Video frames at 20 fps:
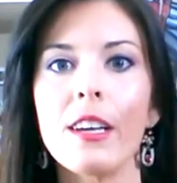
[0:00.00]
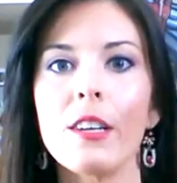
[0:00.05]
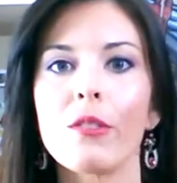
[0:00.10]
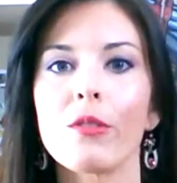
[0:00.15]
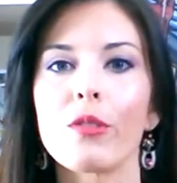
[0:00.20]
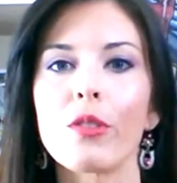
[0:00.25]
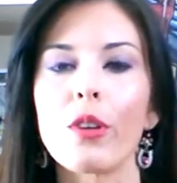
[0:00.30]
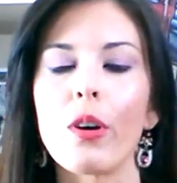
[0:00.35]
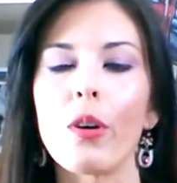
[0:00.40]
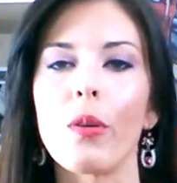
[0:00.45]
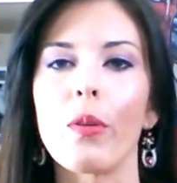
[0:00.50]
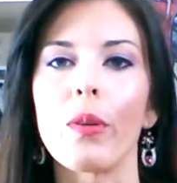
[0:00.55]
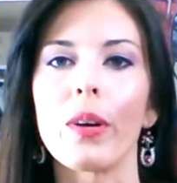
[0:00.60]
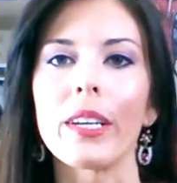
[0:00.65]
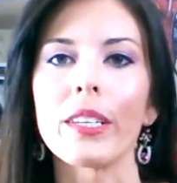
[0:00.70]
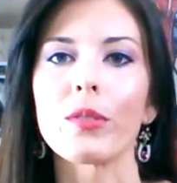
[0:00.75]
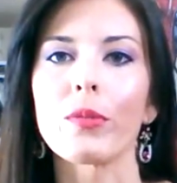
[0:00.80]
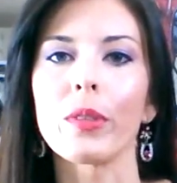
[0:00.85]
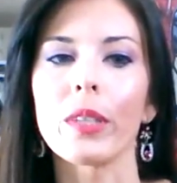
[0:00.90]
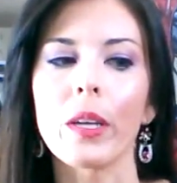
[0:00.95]
So
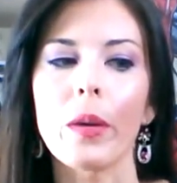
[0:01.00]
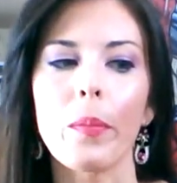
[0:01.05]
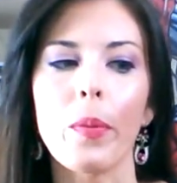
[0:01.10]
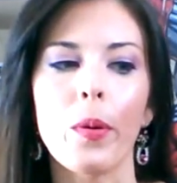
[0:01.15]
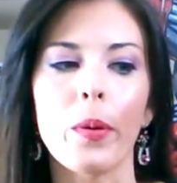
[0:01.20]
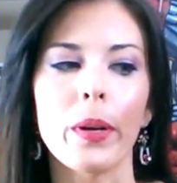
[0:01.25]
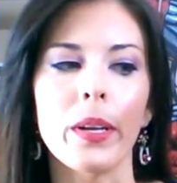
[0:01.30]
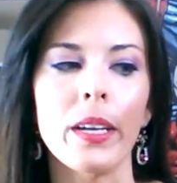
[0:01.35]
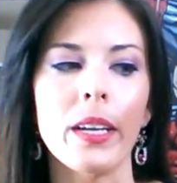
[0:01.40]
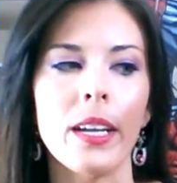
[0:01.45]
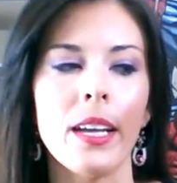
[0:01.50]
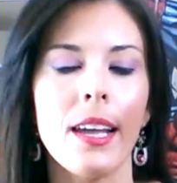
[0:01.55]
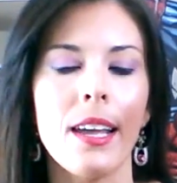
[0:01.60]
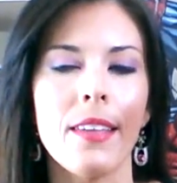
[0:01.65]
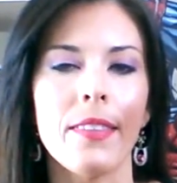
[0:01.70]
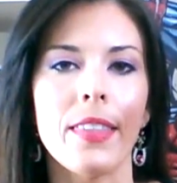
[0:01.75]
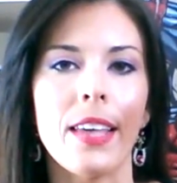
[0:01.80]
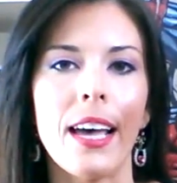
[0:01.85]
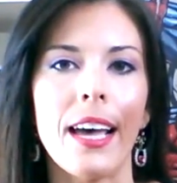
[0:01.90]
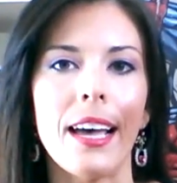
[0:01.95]
it's really important
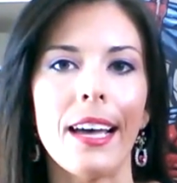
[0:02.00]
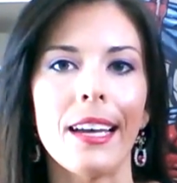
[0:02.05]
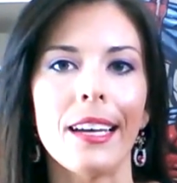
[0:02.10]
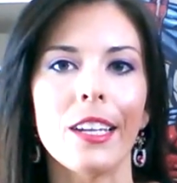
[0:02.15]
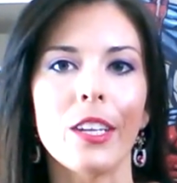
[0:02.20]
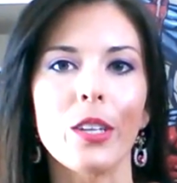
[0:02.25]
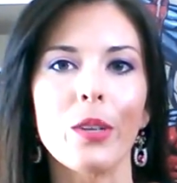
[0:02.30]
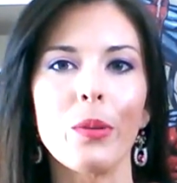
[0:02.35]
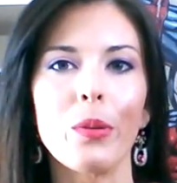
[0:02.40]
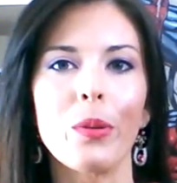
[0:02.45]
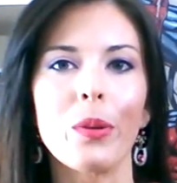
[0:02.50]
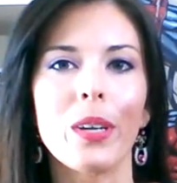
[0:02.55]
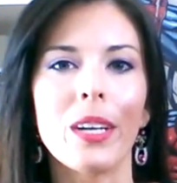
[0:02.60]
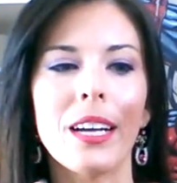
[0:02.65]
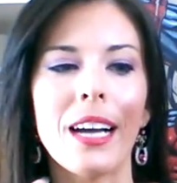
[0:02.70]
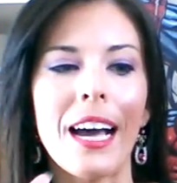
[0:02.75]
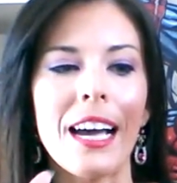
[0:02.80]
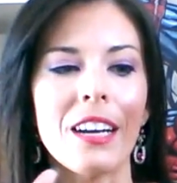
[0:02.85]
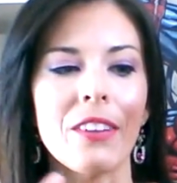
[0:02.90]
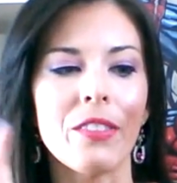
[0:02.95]
that you
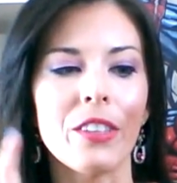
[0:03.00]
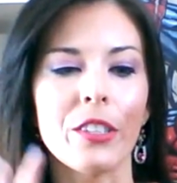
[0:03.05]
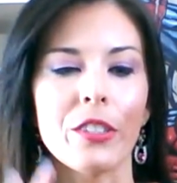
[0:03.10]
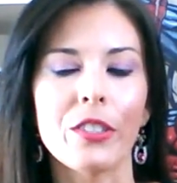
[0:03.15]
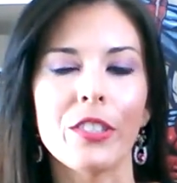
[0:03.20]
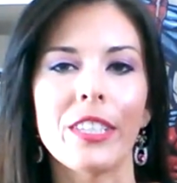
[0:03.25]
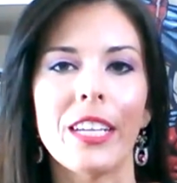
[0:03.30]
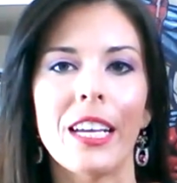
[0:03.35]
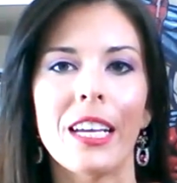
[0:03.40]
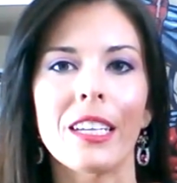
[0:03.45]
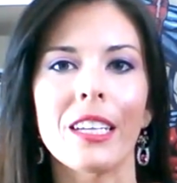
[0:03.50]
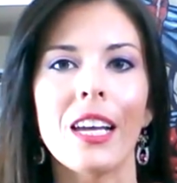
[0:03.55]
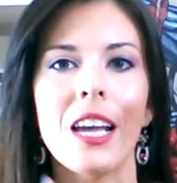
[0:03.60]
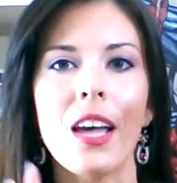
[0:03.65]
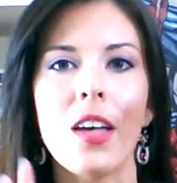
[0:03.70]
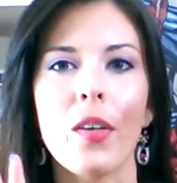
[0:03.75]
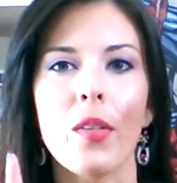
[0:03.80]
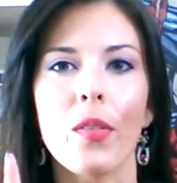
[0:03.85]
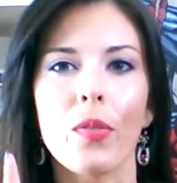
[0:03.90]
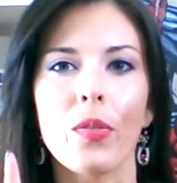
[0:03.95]
kind of understand
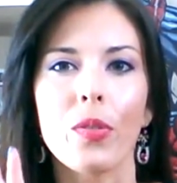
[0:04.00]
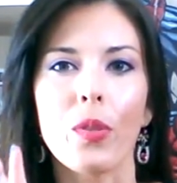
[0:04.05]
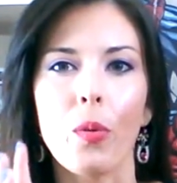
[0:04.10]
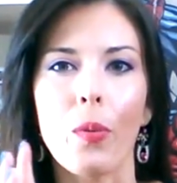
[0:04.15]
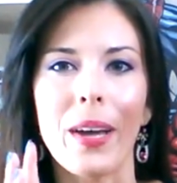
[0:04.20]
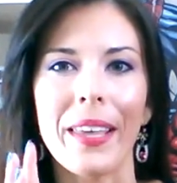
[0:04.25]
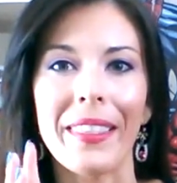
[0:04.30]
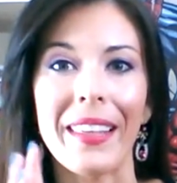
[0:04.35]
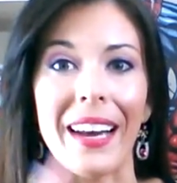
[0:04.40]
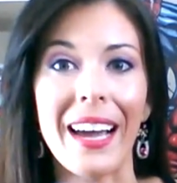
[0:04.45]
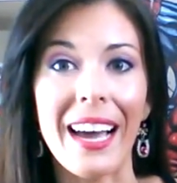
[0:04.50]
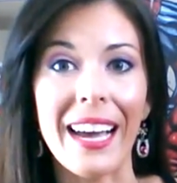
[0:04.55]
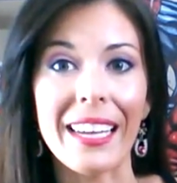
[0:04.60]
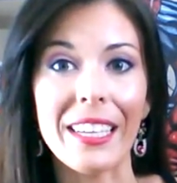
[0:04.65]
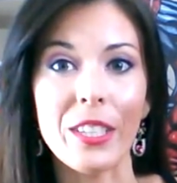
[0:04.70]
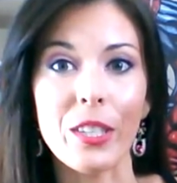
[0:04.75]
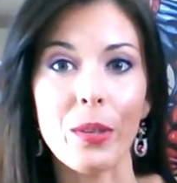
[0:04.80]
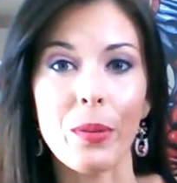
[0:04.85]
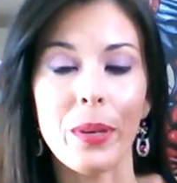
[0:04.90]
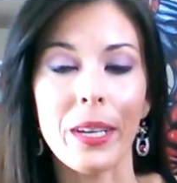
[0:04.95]
the way that I
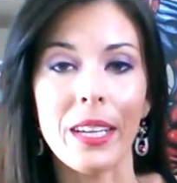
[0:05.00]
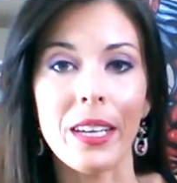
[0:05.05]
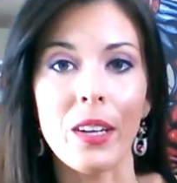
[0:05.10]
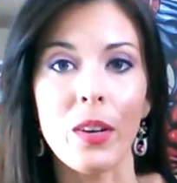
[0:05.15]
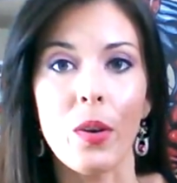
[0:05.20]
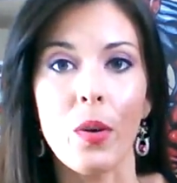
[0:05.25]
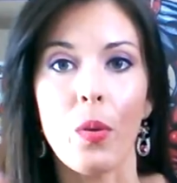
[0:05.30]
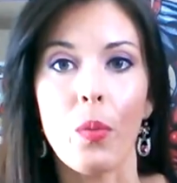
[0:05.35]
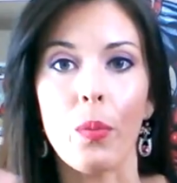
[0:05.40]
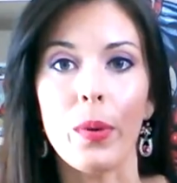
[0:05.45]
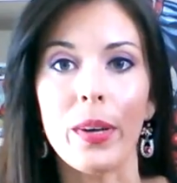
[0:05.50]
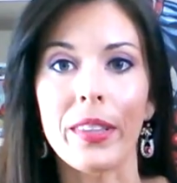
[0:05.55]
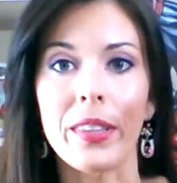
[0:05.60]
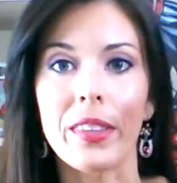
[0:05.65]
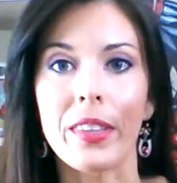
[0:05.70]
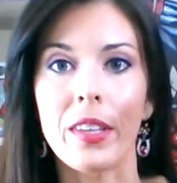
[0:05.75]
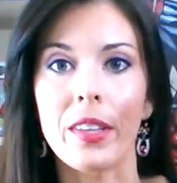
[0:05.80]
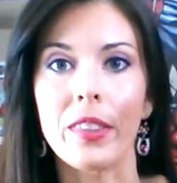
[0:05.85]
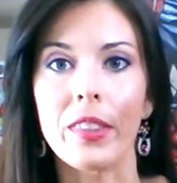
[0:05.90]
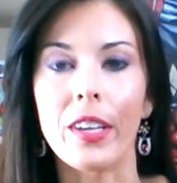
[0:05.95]
do it
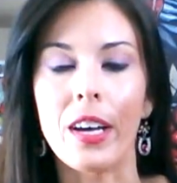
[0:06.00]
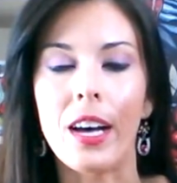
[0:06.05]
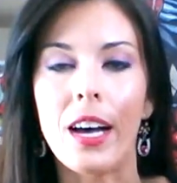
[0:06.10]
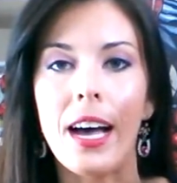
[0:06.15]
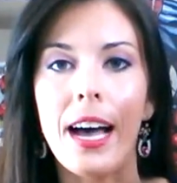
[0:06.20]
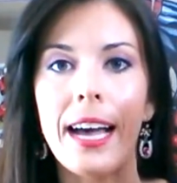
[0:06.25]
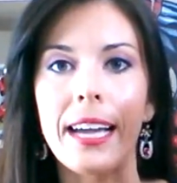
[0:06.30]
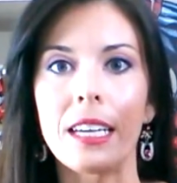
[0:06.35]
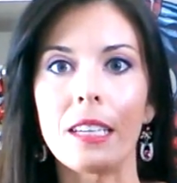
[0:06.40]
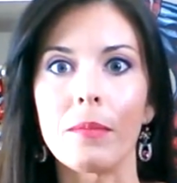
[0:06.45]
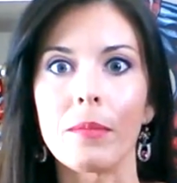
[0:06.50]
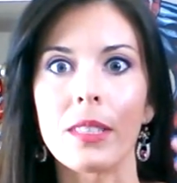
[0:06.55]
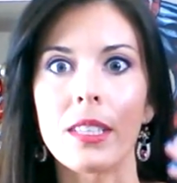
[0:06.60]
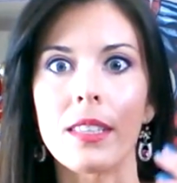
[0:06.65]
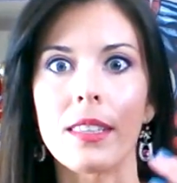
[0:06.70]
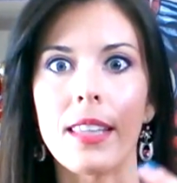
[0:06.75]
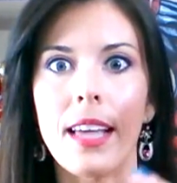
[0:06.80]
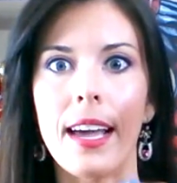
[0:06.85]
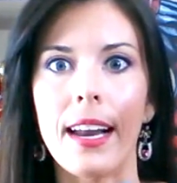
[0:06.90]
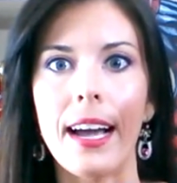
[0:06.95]
with the items
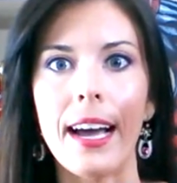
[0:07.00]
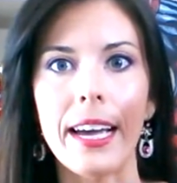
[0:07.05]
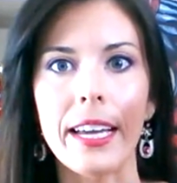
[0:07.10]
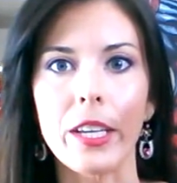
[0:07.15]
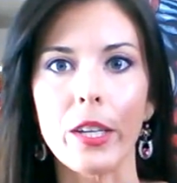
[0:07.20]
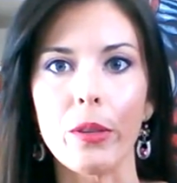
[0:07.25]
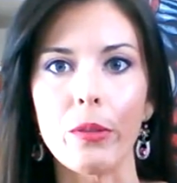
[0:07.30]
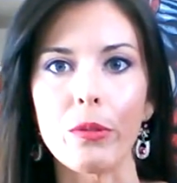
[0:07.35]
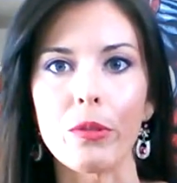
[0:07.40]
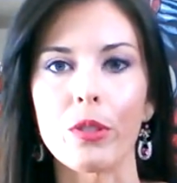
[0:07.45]
that I use.